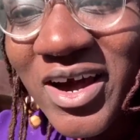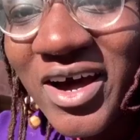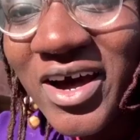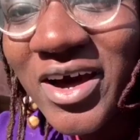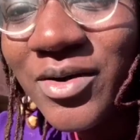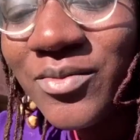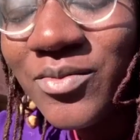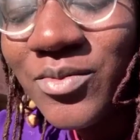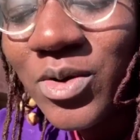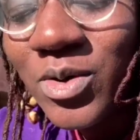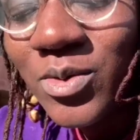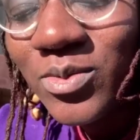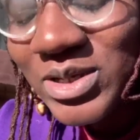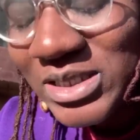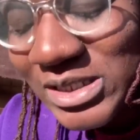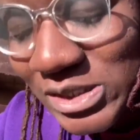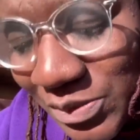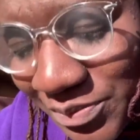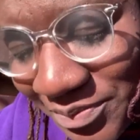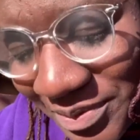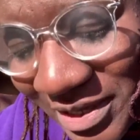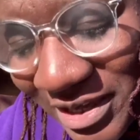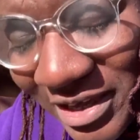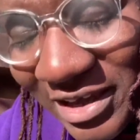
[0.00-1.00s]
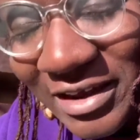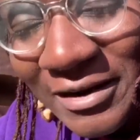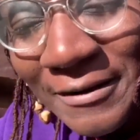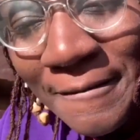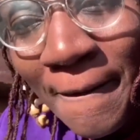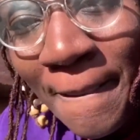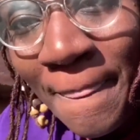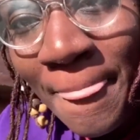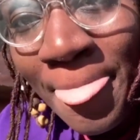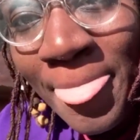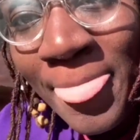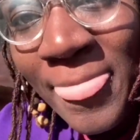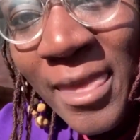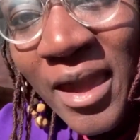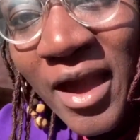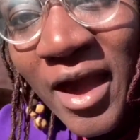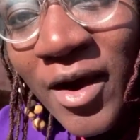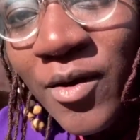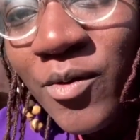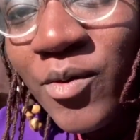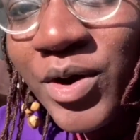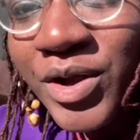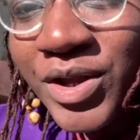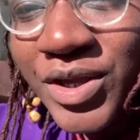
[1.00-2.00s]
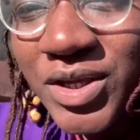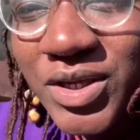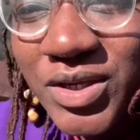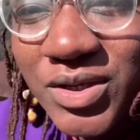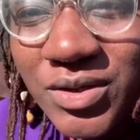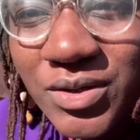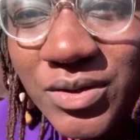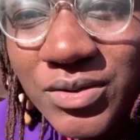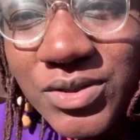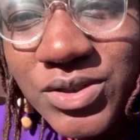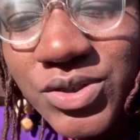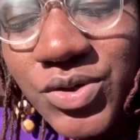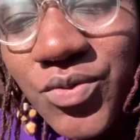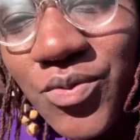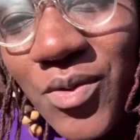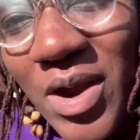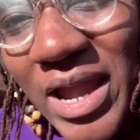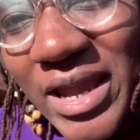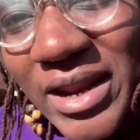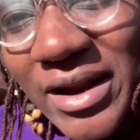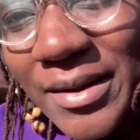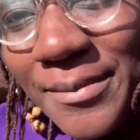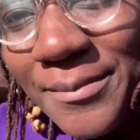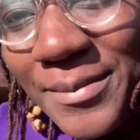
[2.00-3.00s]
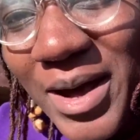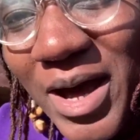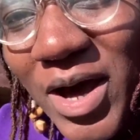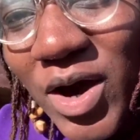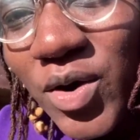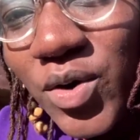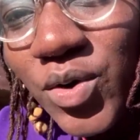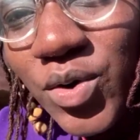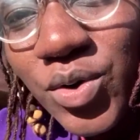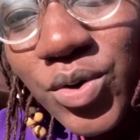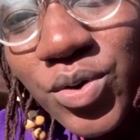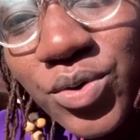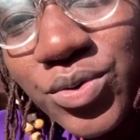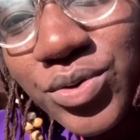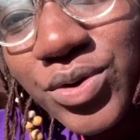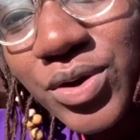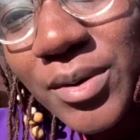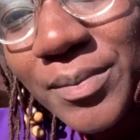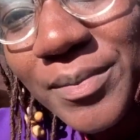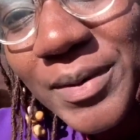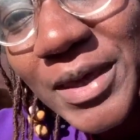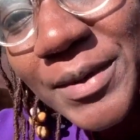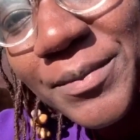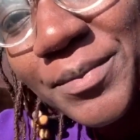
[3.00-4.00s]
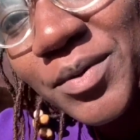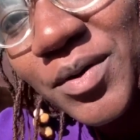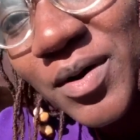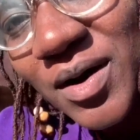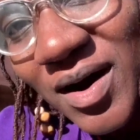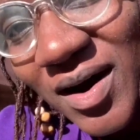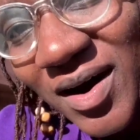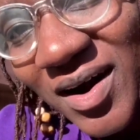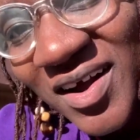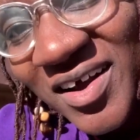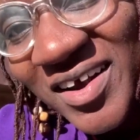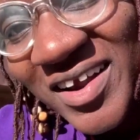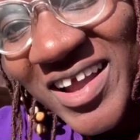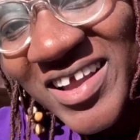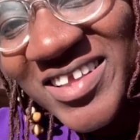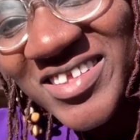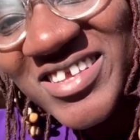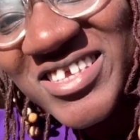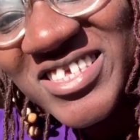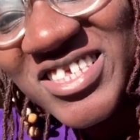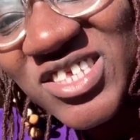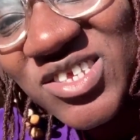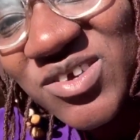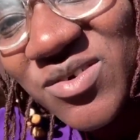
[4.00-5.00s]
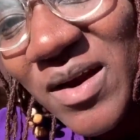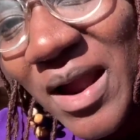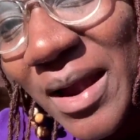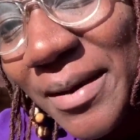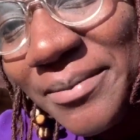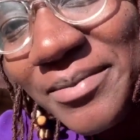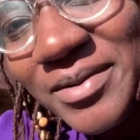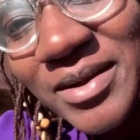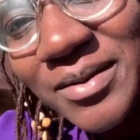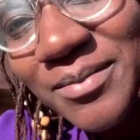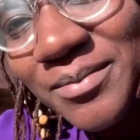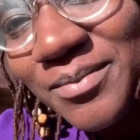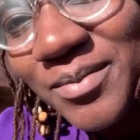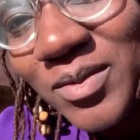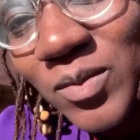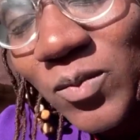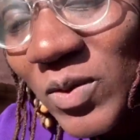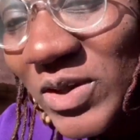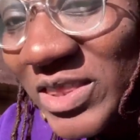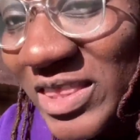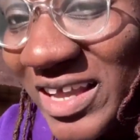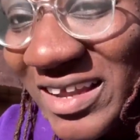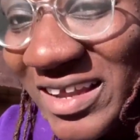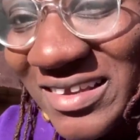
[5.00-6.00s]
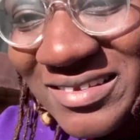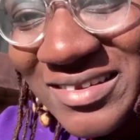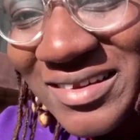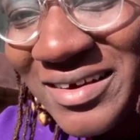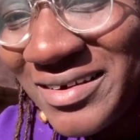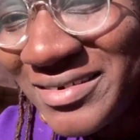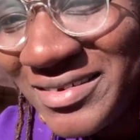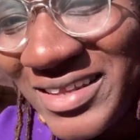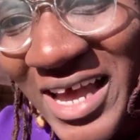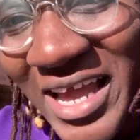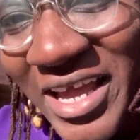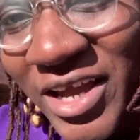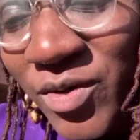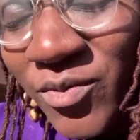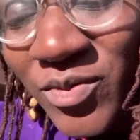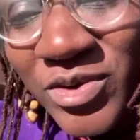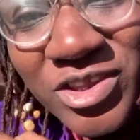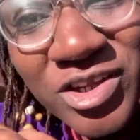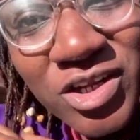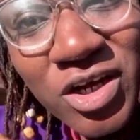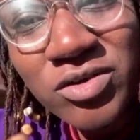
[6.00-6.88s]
Um, what so be it. I want you to write about who your people are and describe them, what they look like, with